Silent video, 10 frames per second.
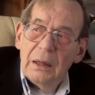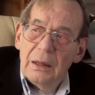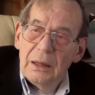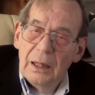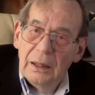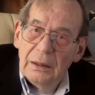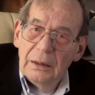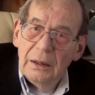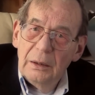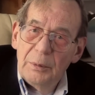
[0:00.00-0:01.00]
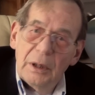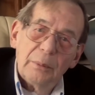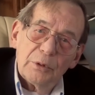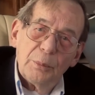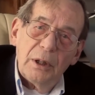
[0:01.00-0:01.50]
then he
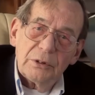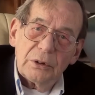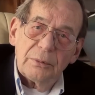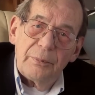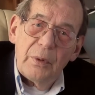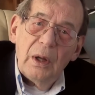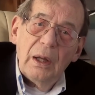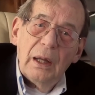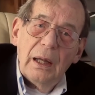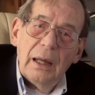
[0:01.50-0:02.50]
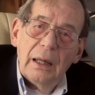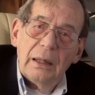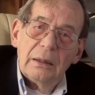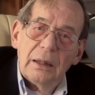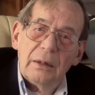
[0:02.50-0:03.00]
becomes a monster.
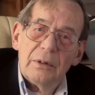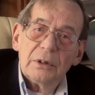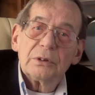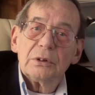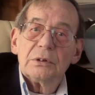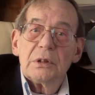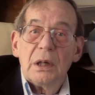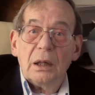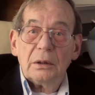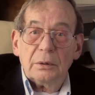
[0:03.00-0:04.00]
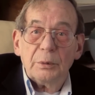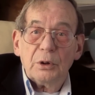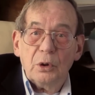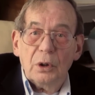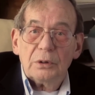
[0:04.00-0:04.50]
And this is the
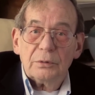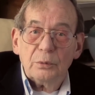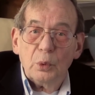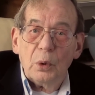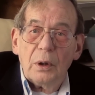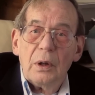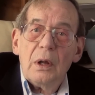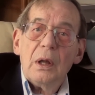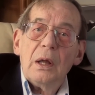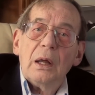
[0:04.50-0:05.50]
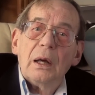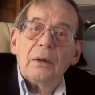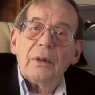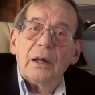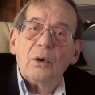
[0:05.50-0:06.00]
ultimate cause of war.
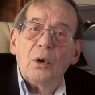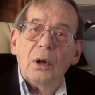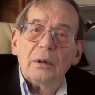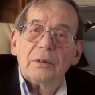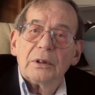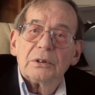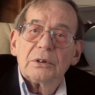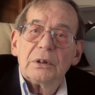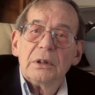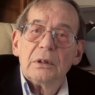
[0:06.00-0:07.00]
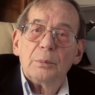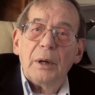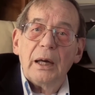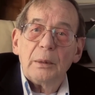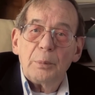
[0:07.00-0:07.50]
That all of us, either
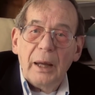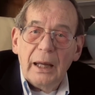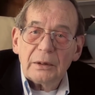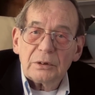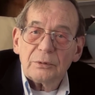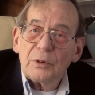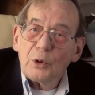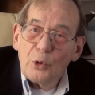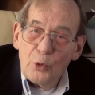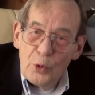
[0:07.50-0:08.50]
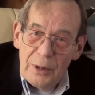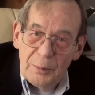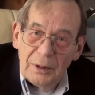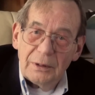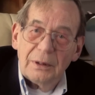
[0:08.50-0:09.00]
by passive
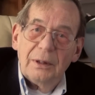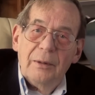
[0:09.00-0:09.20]
agreement